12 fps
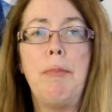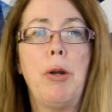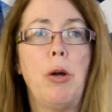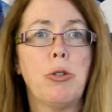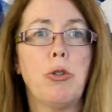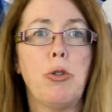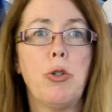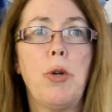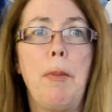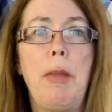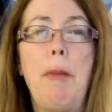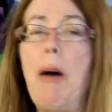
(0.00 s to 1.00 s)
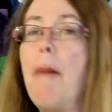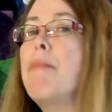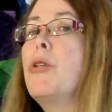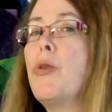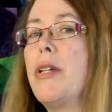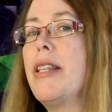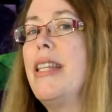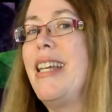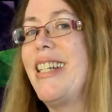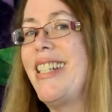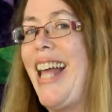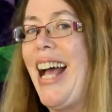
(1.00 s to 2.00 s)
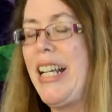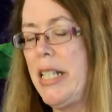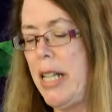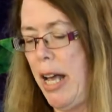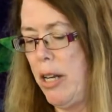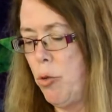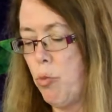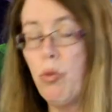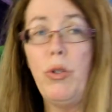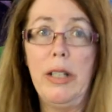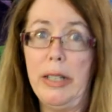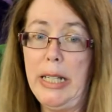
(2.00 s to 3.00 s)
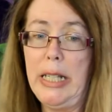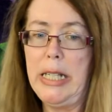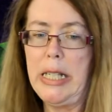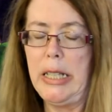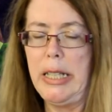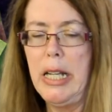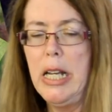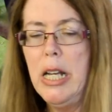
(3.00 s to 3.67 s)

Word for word: but also trim them up to the exact size really easily.